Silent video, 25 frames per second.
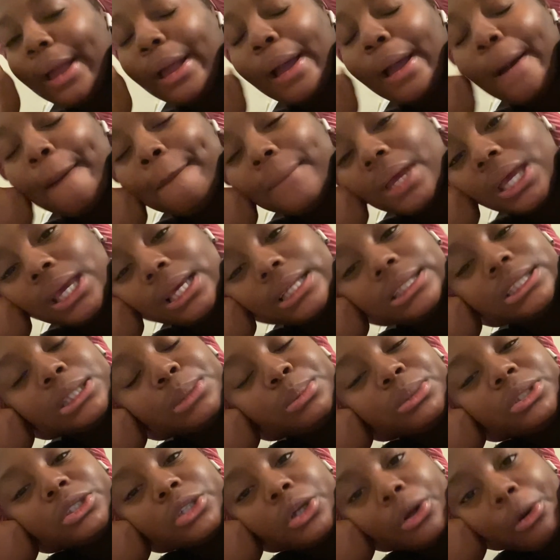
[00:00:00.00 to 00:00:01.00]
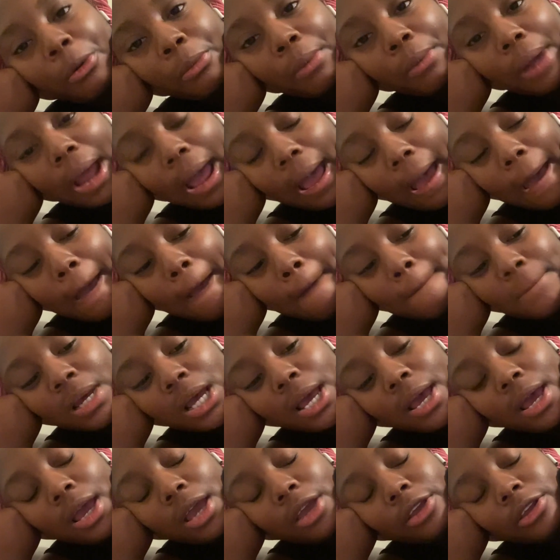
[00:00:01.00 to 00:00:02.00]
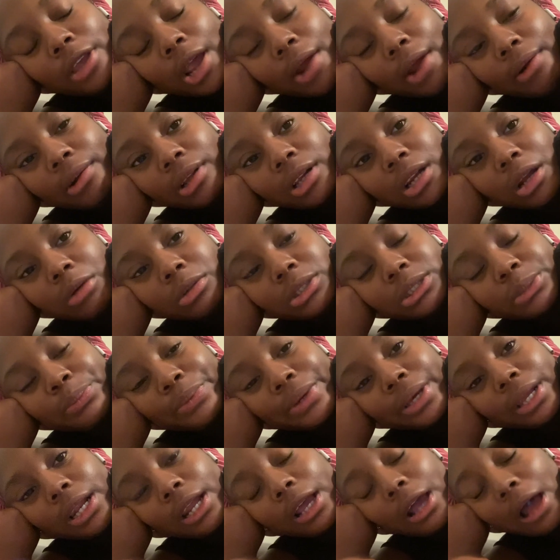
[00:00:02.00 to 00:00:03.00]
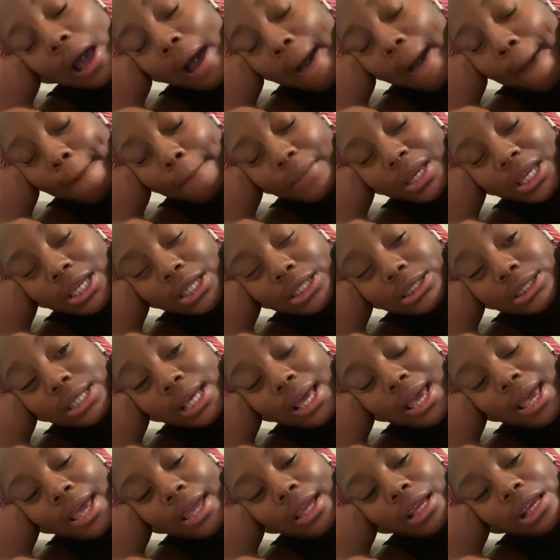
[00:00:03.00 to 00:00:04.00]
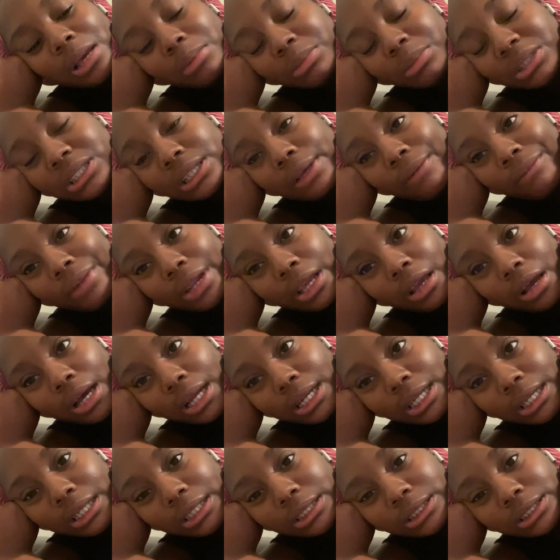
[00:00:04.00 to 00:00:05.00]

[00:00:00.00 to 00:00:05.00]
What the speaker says: comment, and subscribe. Y'all already know what to put in the comments. Give me some video ideas